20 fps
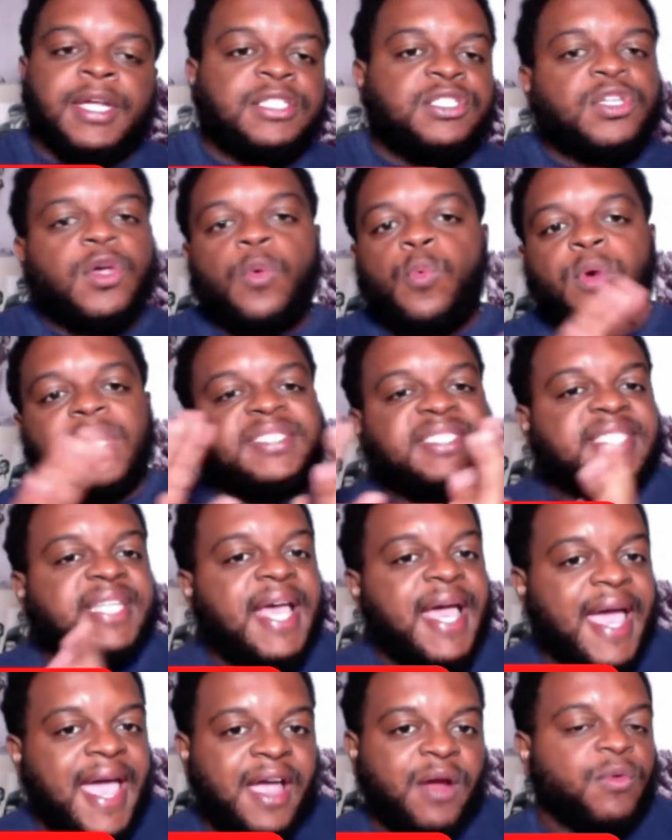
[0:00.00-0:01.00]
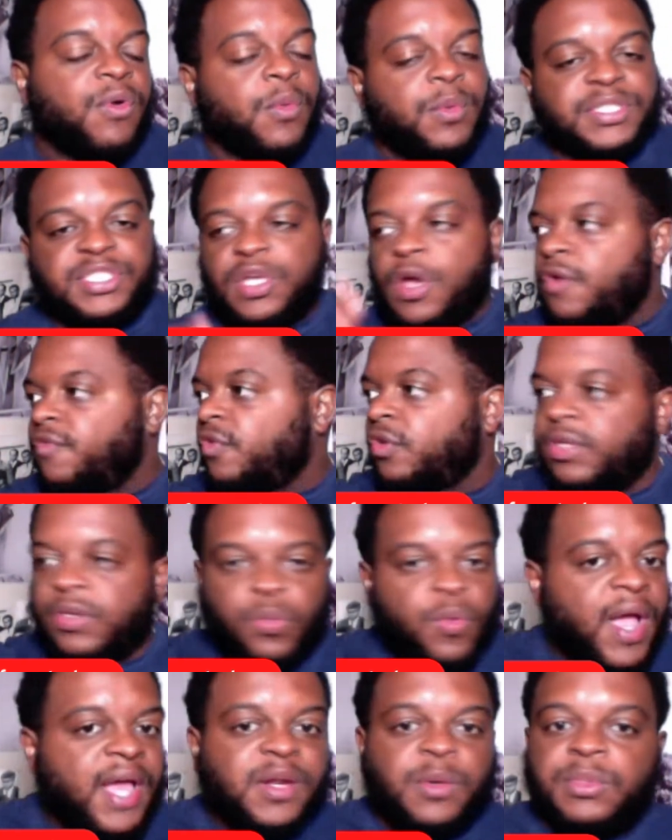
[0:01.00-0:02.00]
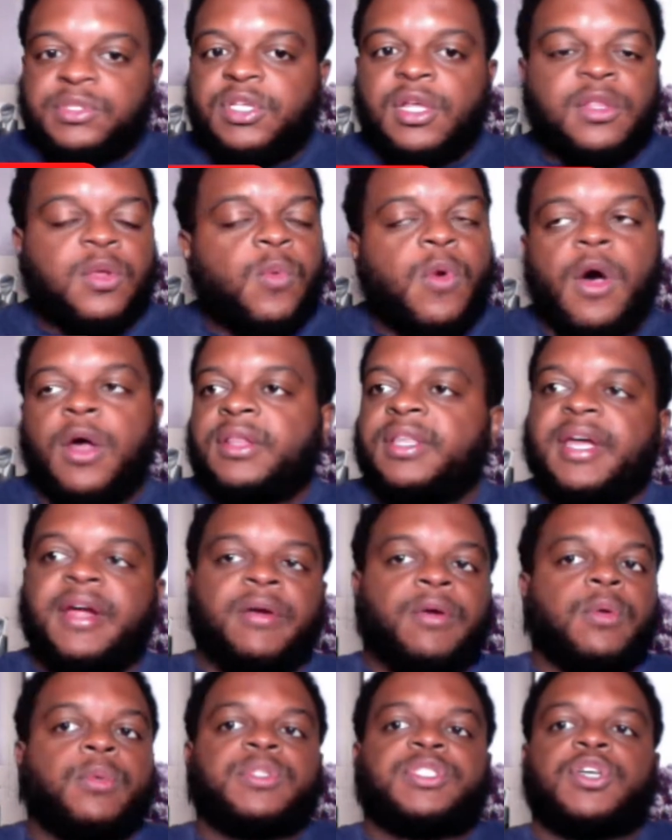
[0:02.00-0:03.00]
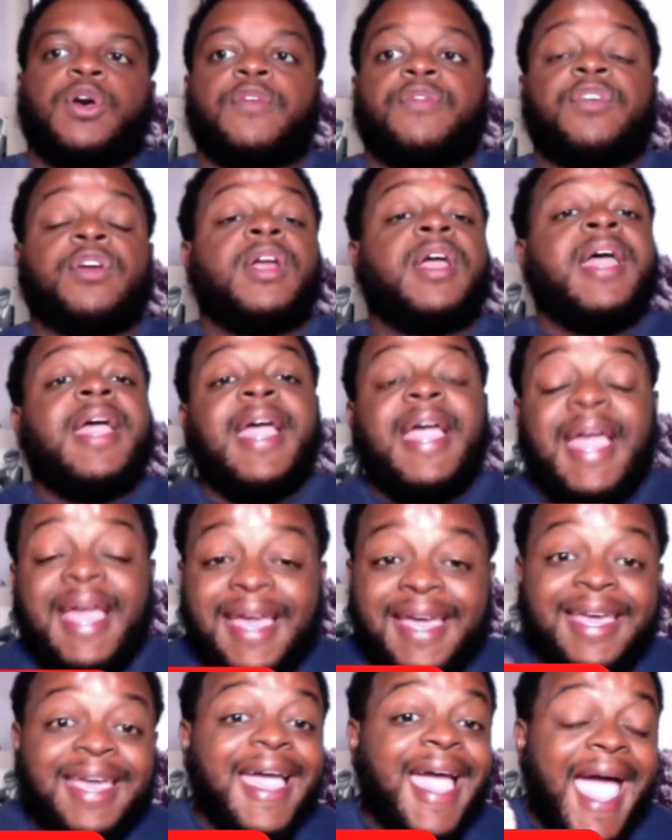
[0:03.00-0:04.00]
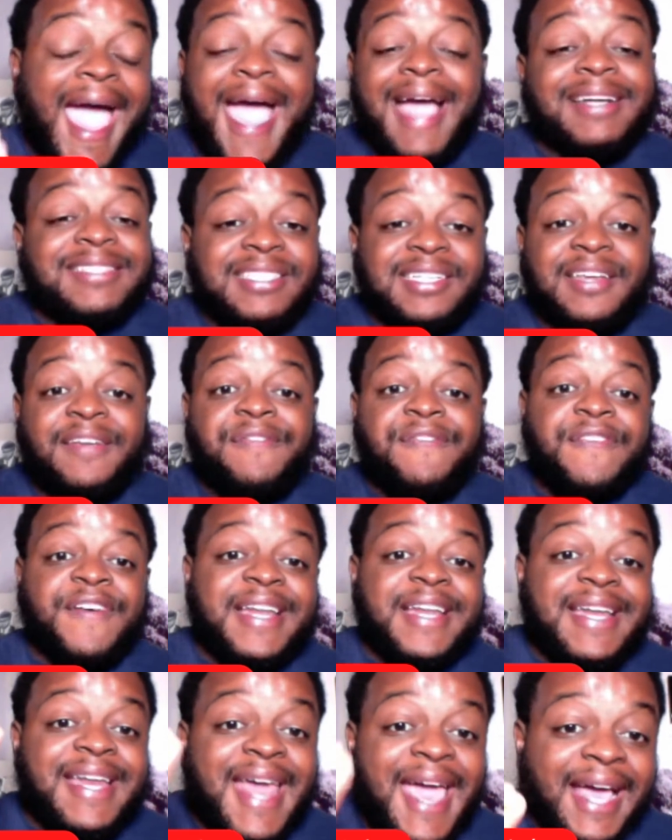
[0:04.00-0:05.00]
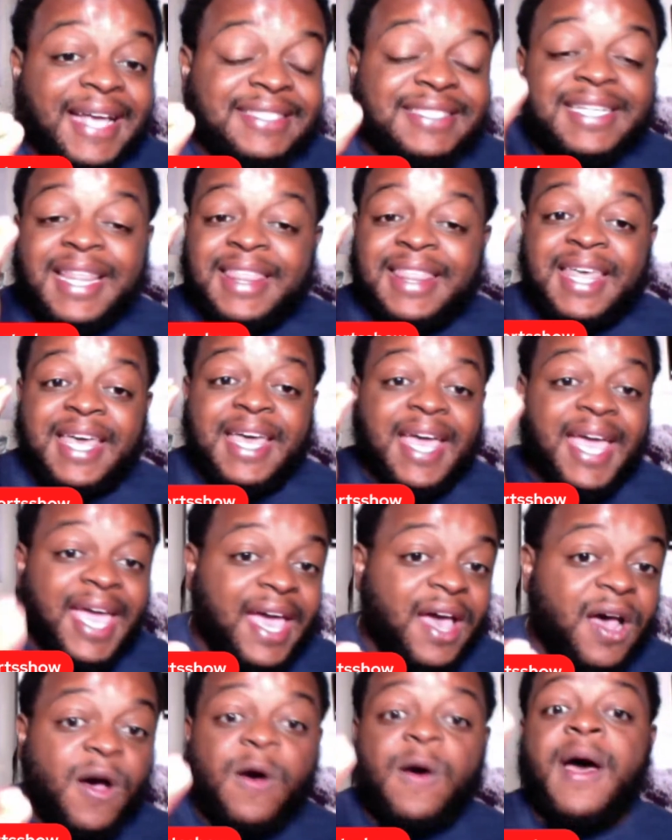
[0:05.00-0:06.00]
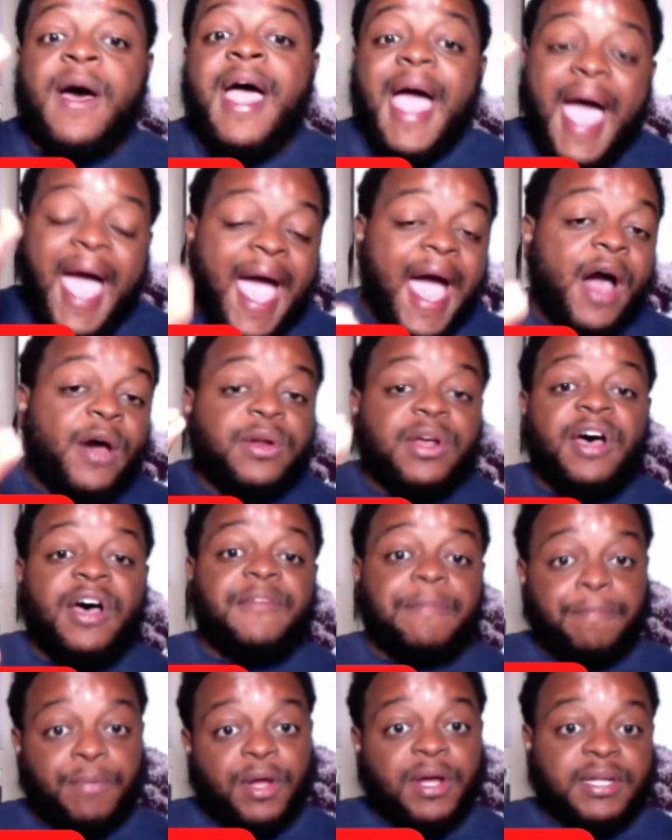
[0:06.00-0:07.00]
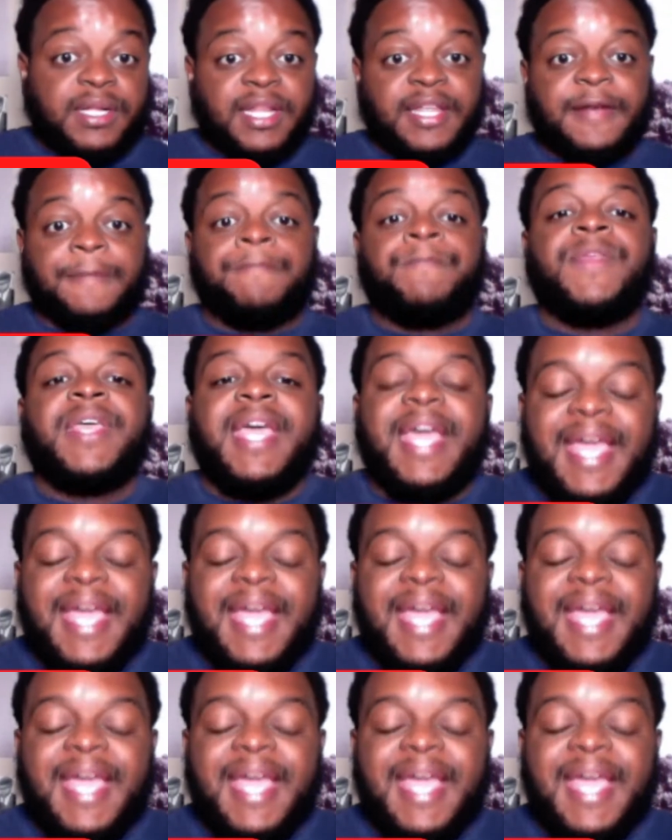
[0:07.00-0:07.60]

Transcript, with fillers: So once that era was over, the writing was on the wall, the era was over. He actually finessed the hell out of Brooklyn.